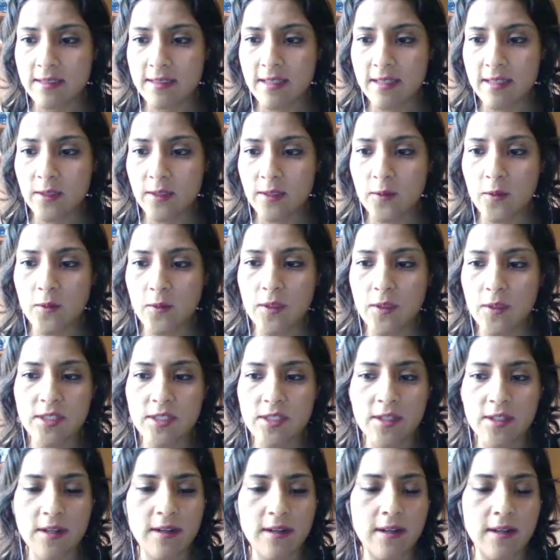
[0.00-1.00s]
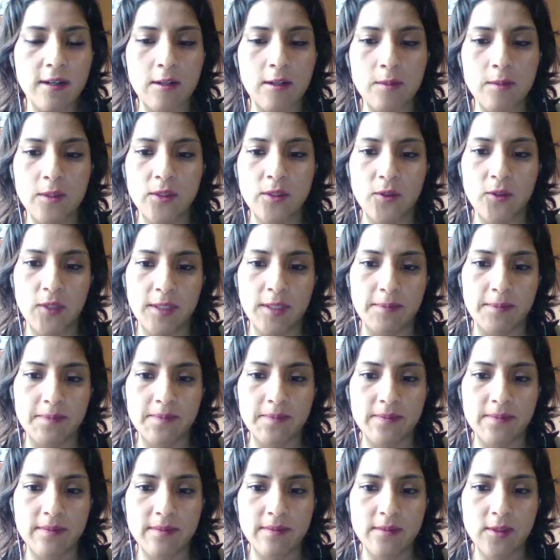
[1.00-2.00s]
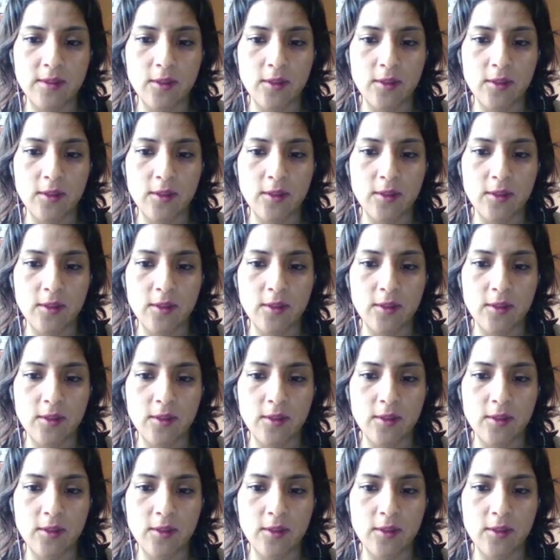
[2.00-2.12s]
is that we share a common dream